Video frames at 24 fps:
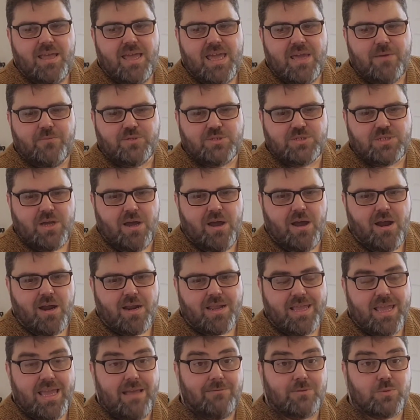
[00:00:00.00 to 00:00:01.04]
It was
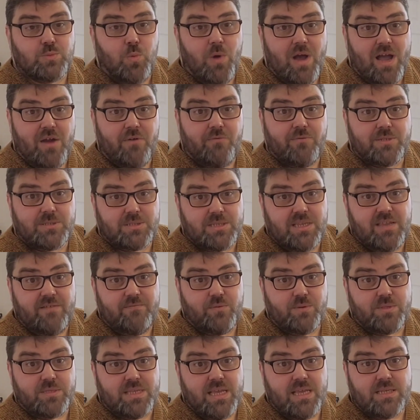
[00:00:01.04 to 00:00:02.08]
dark. It was well
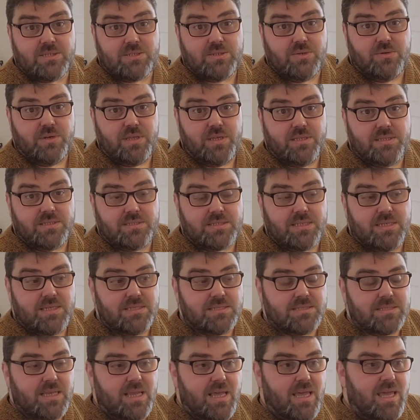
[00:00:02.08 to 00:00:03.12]
received with test
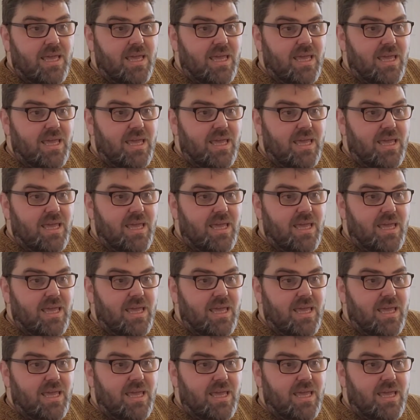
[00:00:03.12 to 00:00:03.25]
audiences